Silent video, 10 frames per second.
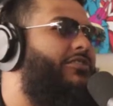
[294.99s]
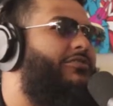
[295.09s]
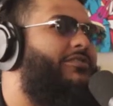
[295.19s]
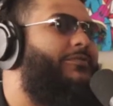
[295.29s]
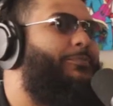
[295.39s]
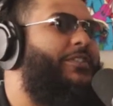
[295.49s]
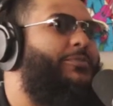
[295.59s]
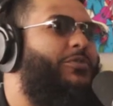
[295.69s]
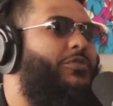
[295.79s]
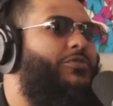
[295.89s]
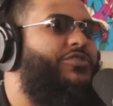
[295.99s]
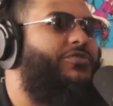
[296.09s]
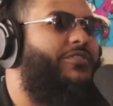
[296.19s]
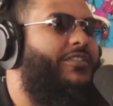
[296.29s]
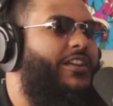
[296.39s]
you know, people hold
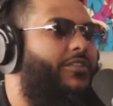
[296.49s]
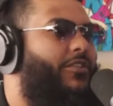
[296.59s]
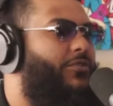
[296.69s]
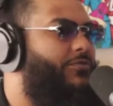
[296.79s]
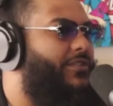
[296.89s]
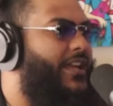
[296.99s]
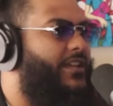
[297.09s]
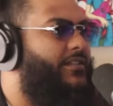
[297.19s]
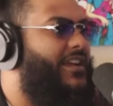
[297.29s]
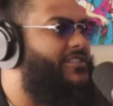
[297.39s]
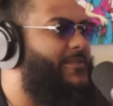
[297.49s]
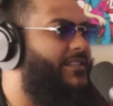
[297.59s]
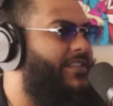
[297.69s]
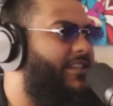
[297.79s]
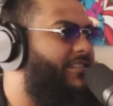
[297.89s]
you to their own like
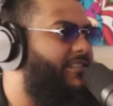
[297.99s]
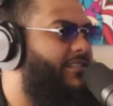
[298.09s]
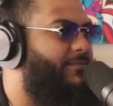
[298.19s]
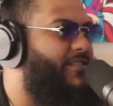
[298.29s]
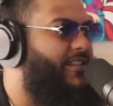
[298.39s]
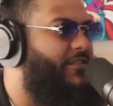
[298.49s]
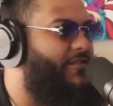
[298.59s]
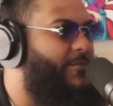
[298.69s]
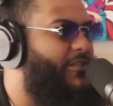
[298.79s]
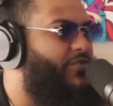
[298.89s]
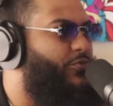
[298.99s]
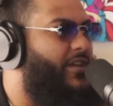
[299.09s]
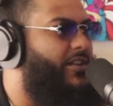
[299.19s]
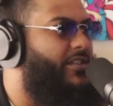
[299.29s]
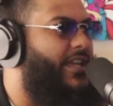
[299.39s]
expectations of themselves, bro. It's
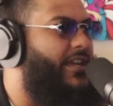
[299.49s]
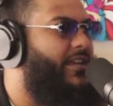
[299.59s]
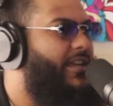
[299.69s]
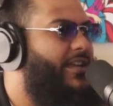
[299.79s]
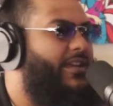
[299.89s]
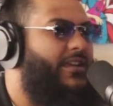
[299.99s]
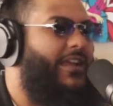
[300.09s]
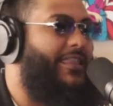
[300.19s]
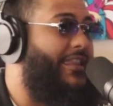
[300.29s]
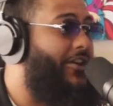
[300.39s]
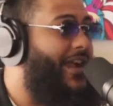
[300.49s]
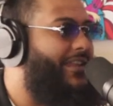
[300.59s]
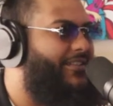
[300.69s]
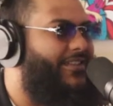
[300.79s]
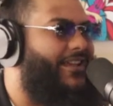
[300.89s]
weird. Like in their
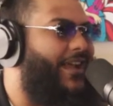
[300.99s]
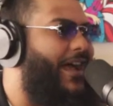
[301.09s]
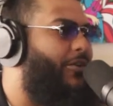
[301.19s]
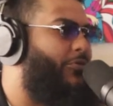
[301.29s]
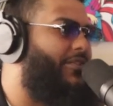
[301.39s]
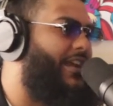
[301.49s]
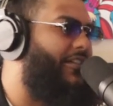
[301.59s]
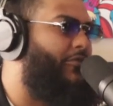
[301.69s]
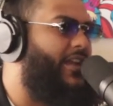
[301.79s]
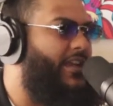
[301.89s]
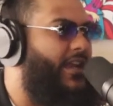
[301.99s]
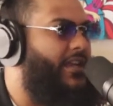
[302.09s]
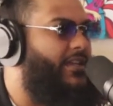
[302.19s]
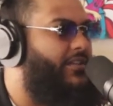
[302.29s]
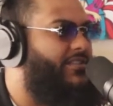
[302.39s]
head, they're like, I wouldn't have waited
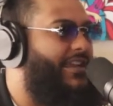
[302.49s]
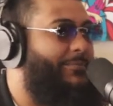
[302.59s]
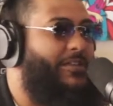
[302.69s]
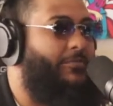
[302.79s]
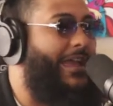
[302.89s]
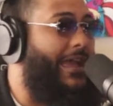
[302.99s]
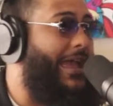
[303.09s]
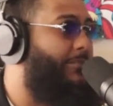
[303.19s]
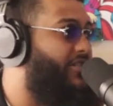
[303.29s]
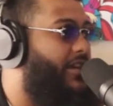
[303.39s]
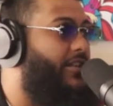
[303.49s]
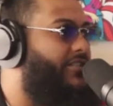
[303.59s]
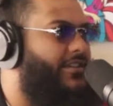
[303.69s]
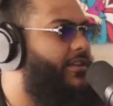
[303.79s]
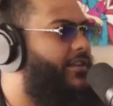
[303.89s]
eight years. I'd be at Amazon
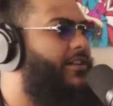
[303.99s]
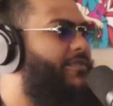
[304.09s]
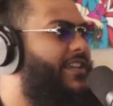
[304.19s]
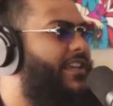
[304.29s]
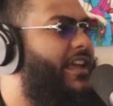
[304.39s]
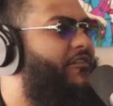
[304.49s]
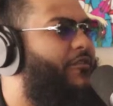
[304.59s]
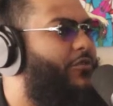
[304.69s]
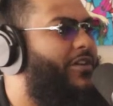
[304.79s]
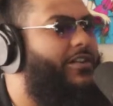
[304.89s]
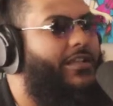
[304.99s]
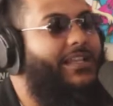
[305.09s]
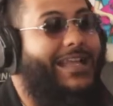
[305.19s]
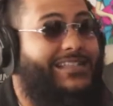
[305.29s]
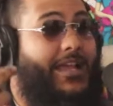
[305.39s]
or something. You know saying? Like for real,
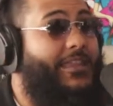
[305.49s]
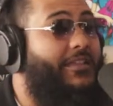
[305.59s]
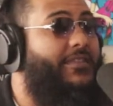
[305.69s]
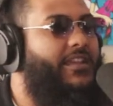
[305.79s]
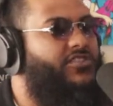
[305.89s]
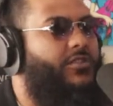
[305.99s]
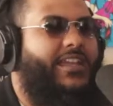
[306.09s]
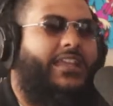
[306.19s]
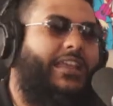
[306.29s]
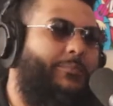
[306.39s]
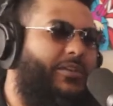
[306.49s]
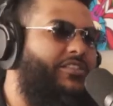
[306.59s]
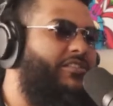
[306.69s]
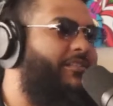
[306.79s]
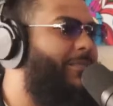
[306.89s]
like that's how they think. So they can't
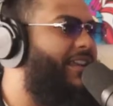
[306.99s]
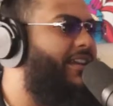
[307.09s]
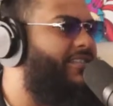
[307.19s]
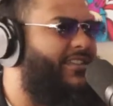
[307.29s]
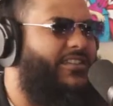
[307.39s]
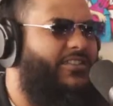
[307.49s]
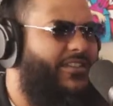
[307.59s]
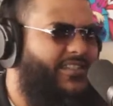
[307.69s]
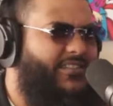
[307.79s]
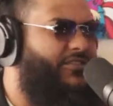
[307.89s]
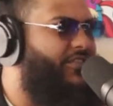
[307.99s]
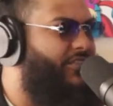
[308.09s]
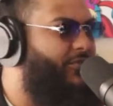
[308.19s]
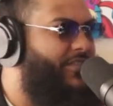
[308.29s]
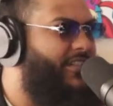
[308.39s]
picture somebody else like, yo, he's still
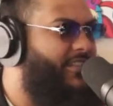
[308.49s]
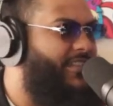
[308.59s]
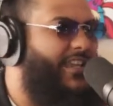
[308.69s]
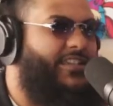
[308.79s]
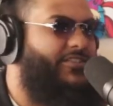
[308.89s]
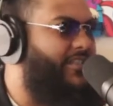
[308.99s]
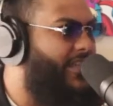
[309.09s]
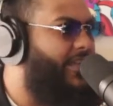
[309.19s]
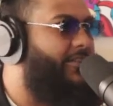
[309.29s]
doing this ten years